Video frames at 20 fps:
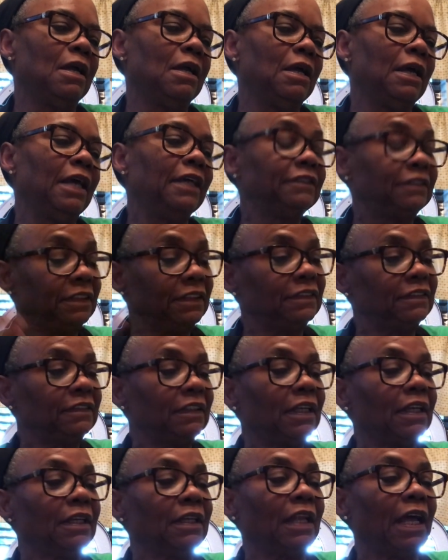As he
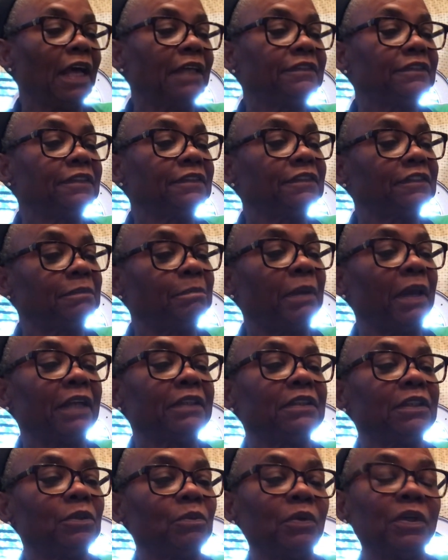said, I
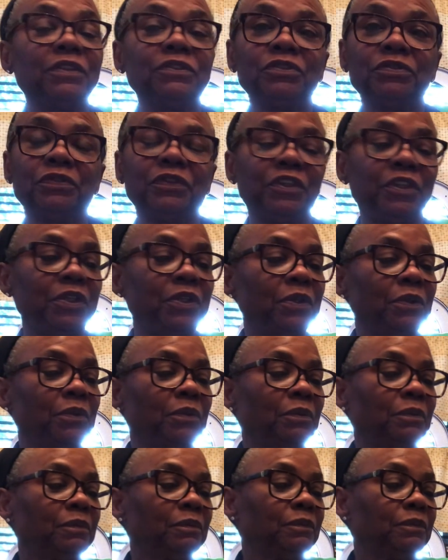suspect it was for you.